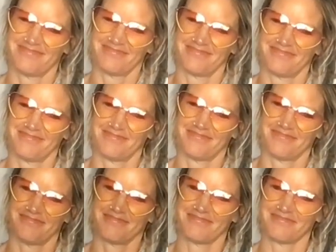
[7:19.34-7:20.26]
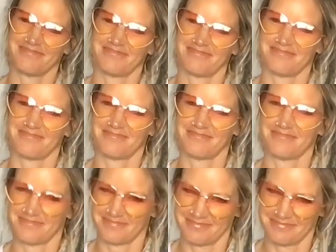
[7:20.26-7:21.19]

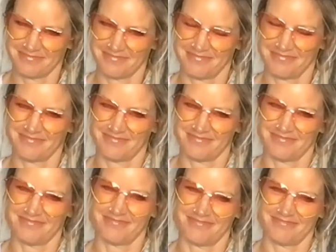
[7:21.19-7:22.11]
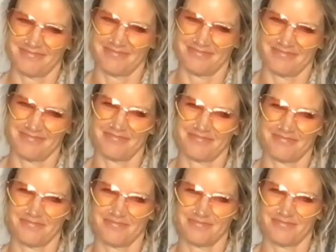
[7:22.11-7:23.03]

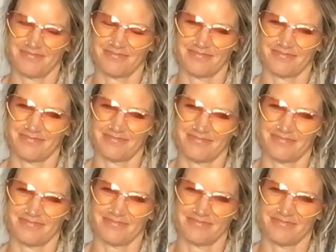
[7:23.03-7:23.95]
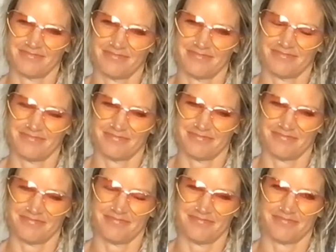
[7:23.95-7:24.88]

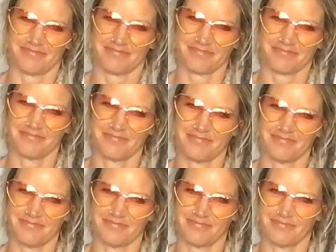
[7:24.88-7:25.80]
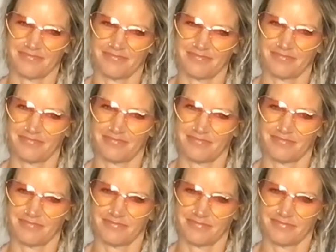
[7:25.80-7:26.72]

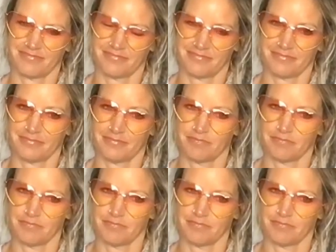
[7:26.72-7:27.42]
[no speech]